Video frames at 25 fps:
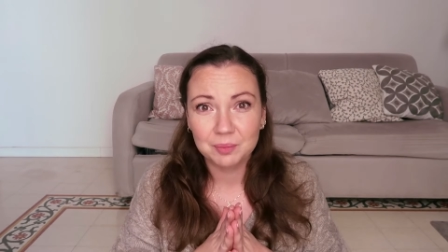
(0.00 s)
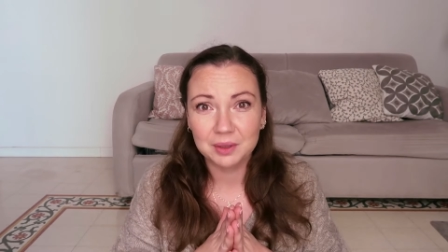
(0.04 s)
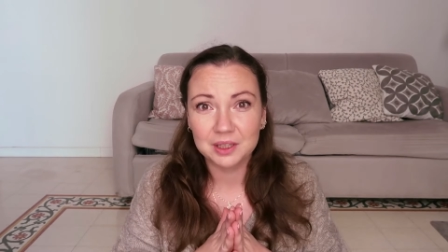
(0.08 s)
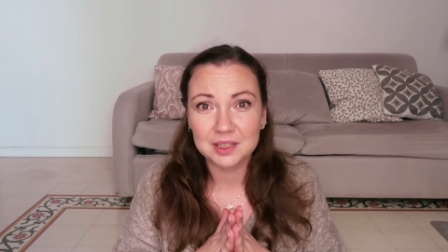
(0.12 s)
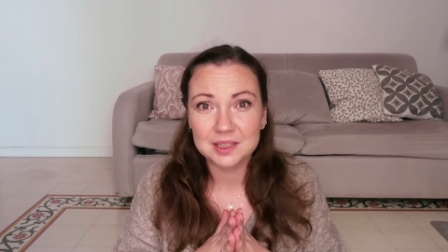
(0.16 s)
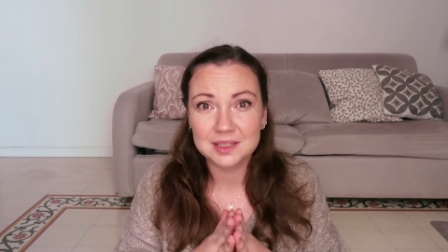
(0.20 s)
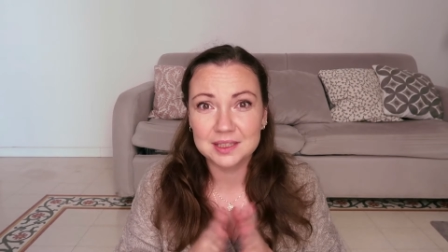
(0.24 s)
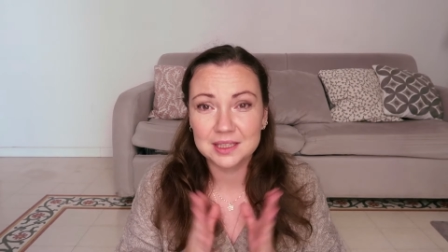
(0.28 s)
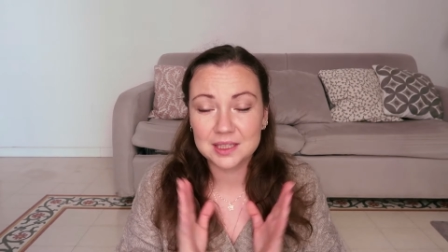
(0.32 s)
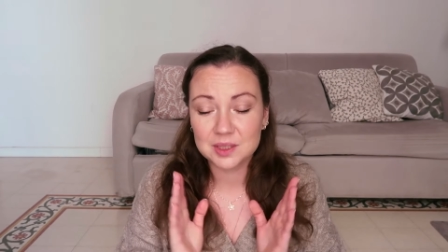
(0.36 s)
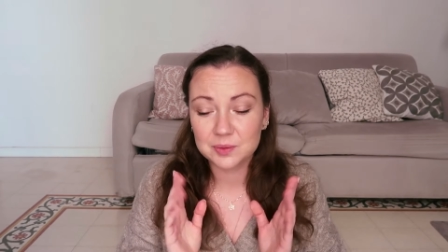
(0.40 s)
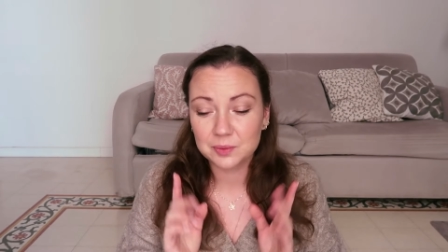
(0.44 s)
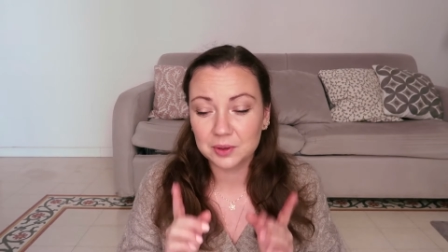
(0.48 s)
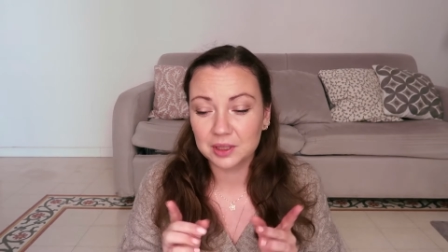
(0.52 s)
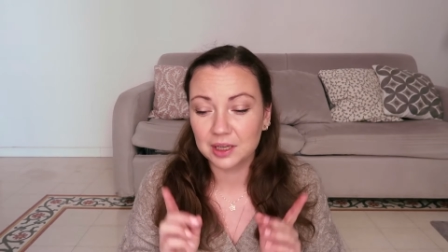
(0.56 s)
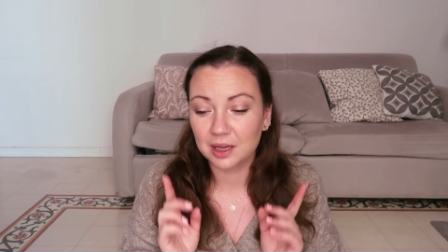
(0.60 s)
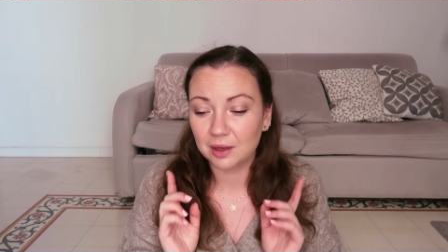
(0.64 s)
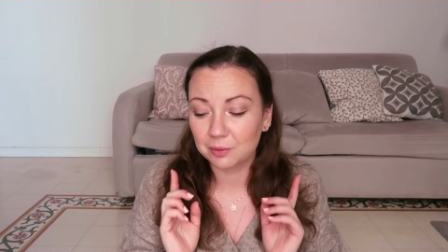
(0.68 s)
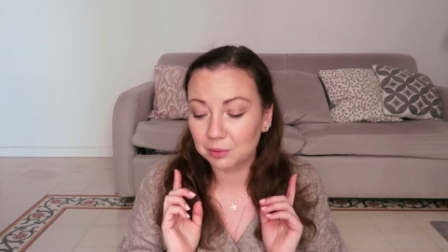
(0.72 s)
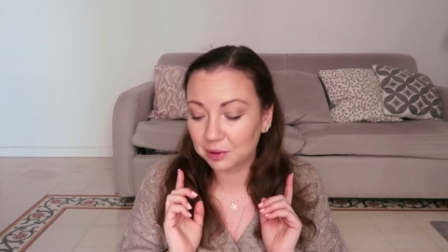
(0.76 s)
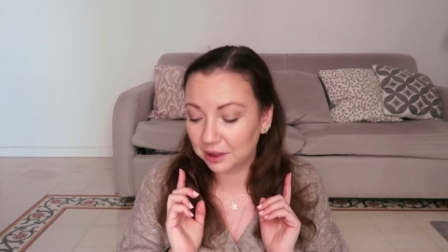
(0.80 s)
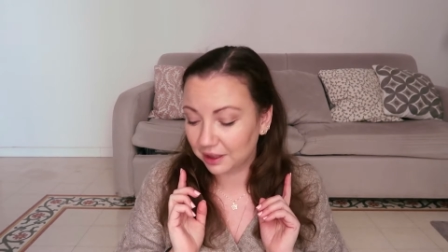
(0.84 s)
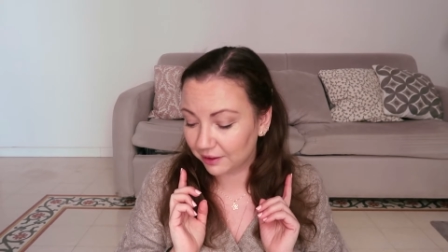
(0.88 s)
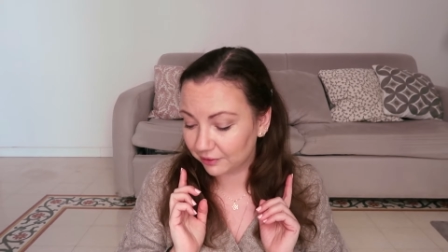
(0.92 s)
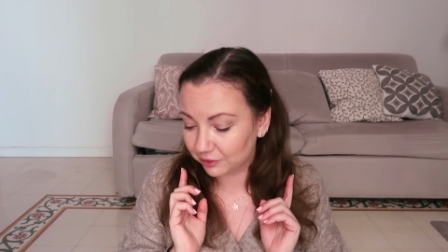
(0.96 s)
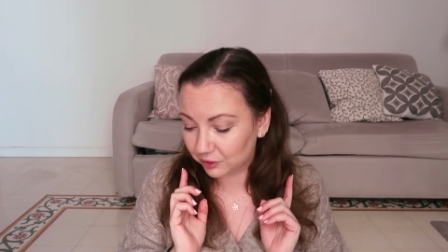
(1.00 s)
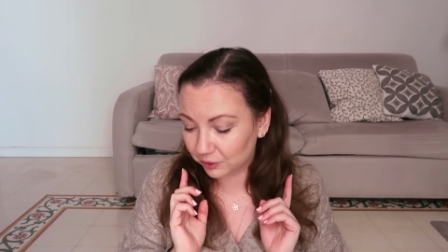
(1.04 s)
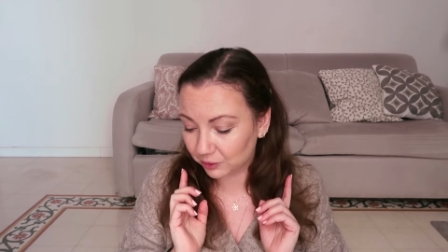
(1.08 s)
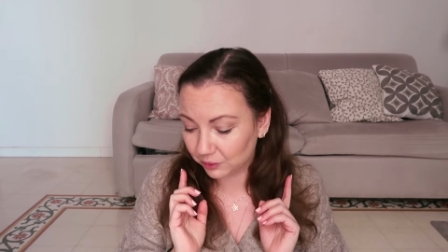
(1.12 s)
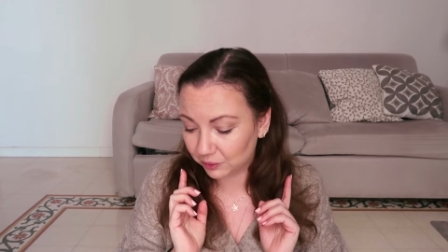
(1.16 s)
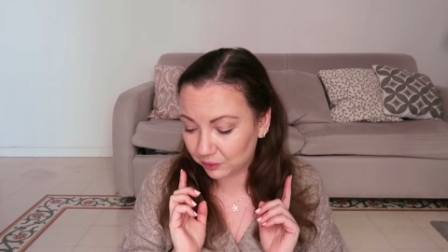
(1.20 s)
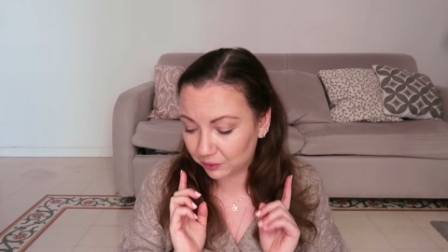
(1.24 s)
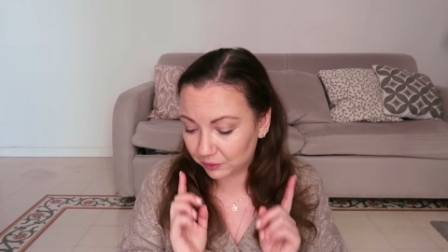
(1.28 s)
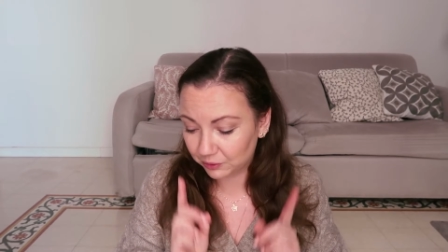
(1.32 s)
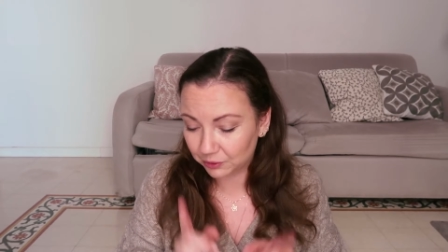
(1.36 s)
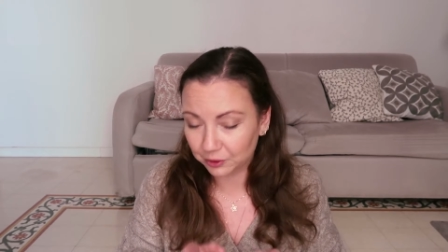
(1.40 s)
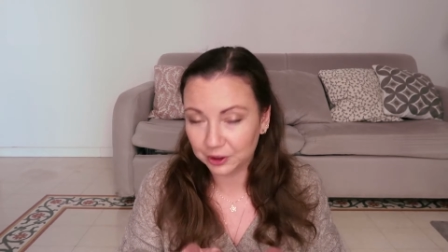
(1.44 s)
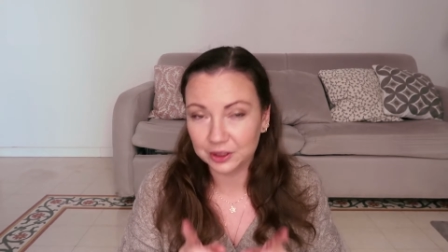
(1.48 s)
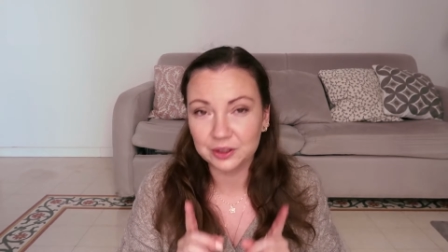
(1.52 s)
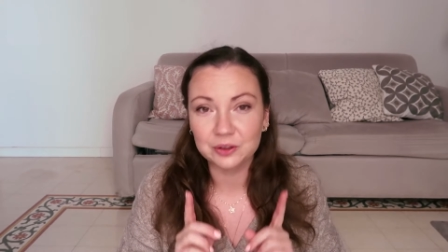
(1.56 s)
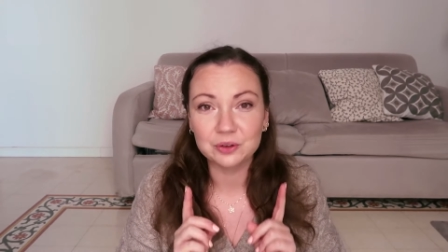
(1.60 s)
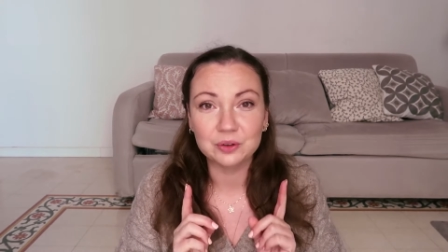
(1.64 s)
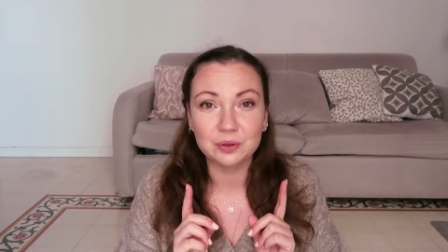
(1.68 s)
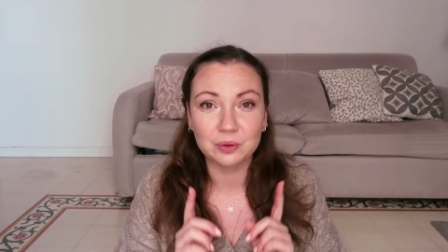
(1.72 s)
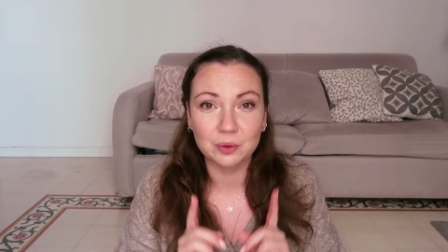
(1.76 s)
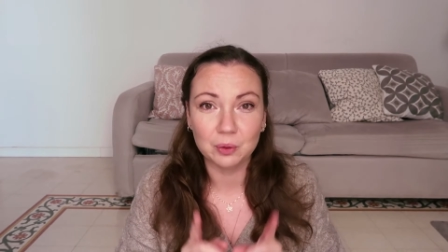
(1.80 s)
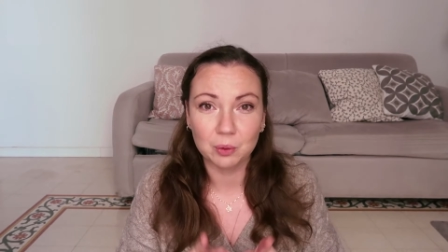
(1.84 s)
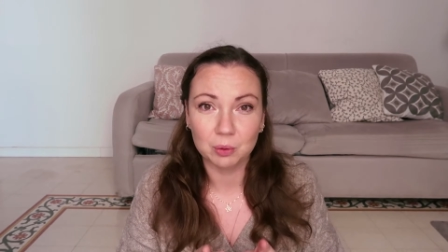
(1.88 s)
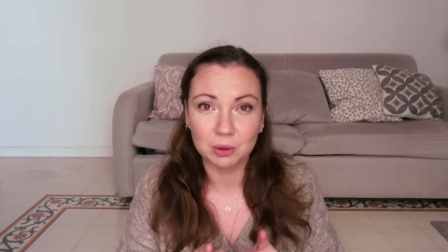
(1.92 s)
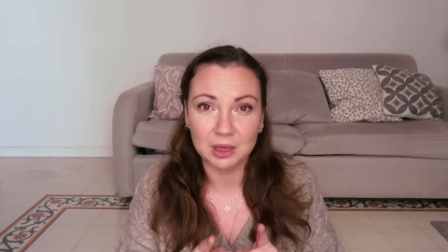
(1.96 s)
because this one I would love to for it
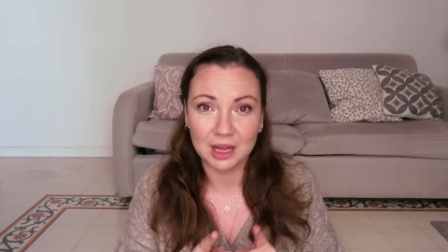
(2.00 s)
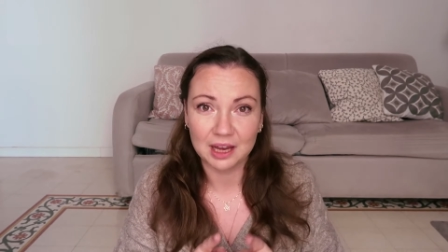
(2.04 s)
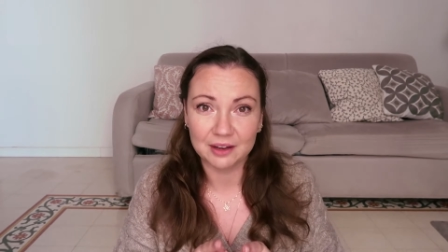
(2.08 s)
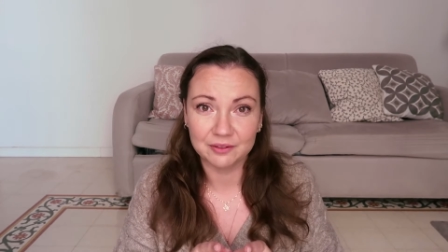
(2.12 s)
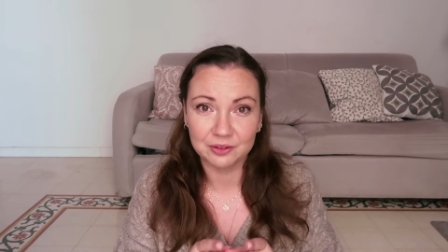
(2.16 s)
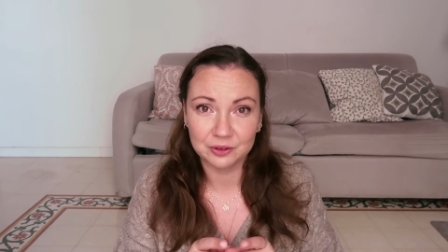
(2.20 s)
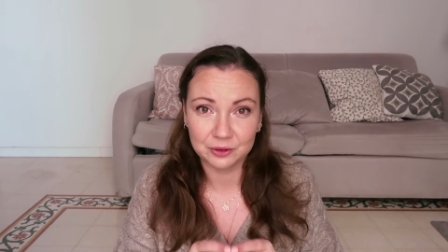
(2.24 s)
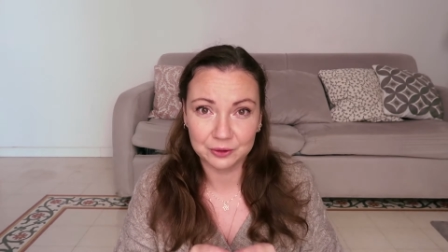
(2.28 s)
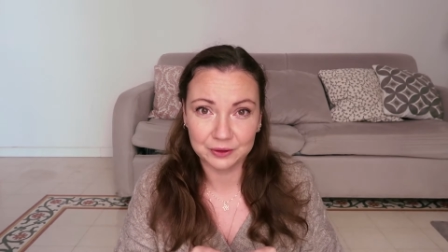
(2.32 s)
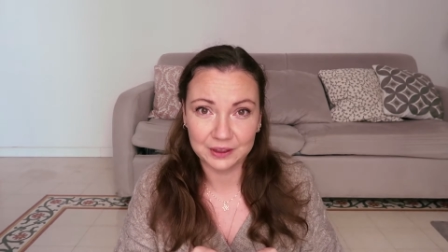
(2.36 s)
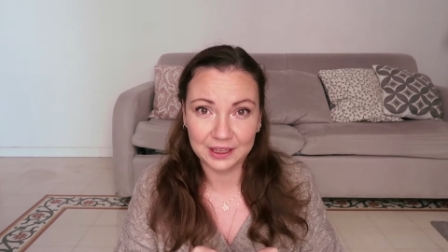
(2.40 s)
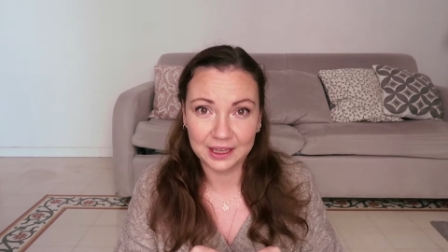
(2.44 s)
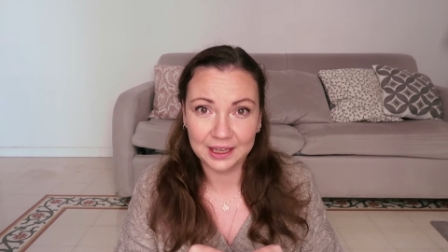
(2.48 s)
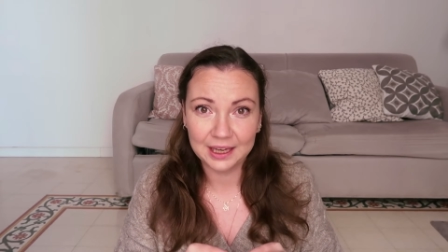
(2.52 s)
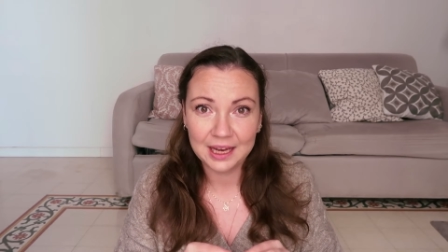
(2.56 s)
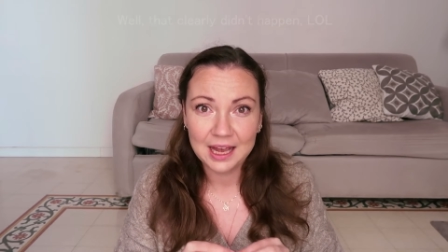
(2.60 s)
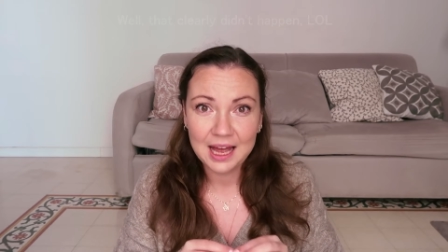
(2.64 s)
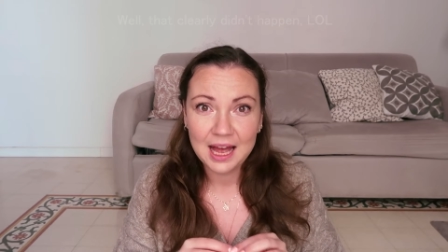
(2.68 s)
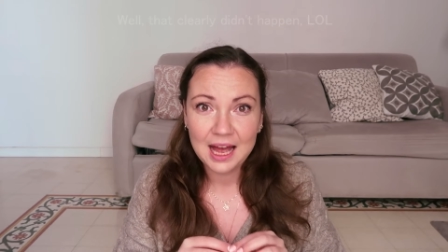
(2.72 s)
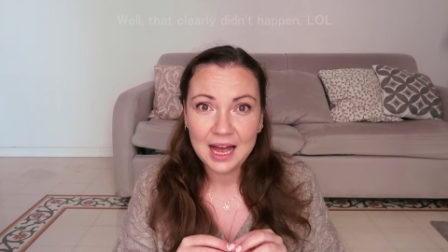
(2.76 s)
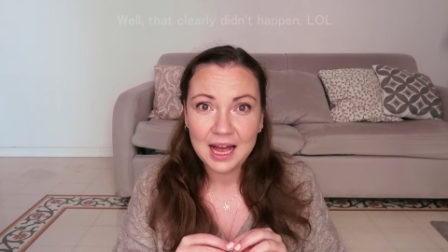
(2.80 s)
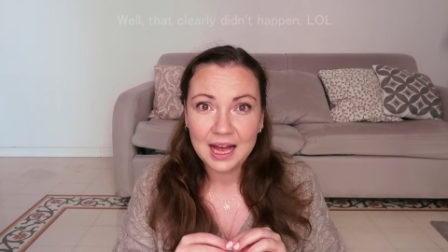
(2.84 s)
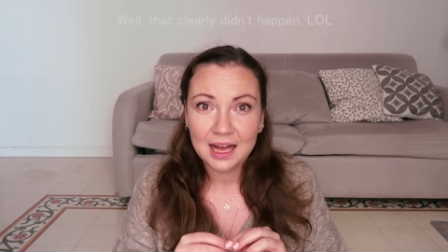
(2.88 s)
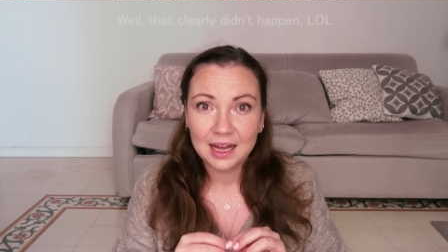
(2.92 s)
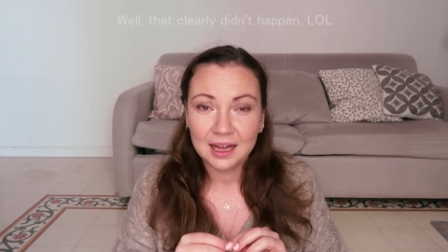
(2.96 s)
to go live today.